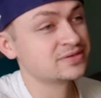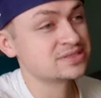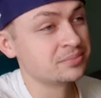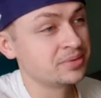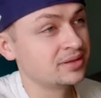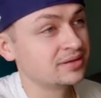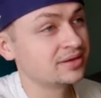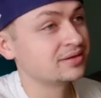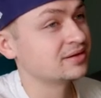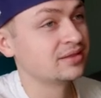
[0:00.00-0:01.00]

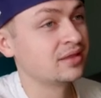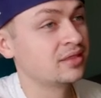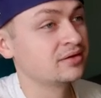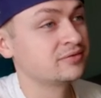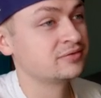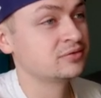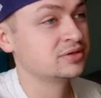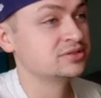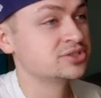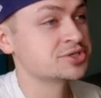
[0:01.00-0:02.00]
visibility, another
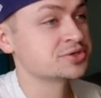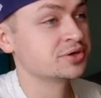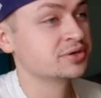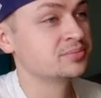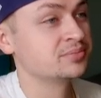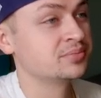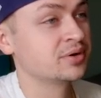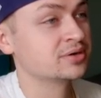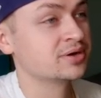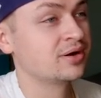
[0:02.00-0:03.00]
fully destroyed,
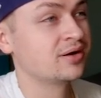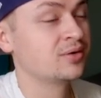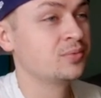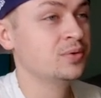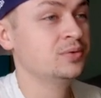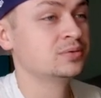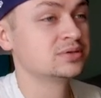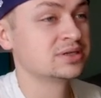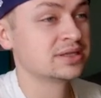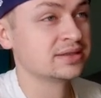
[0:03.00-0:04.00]
burnt car. Woo,
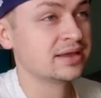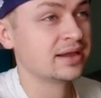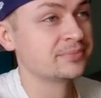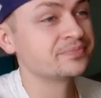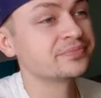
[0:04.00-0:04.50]
look at that.